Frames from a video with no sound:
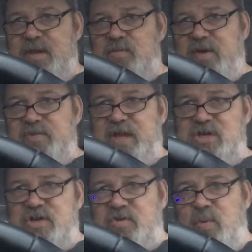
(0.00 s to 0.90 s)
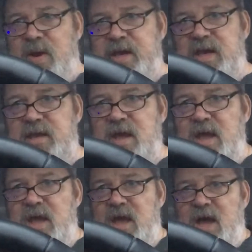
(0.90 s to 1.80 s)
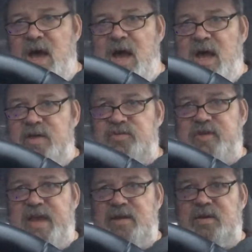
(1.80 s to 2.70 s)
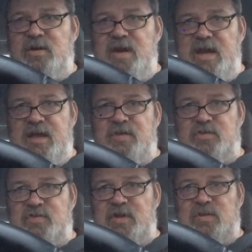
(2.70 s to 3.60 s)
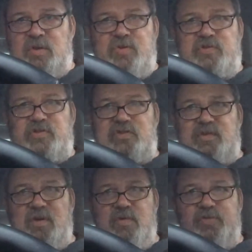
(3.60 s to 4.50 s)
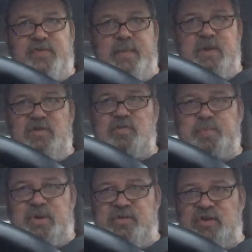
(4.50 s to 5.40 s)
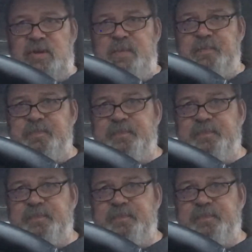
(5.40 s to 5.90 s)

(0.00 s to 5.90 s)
in Revelation 20, Satan is loosed from his prison,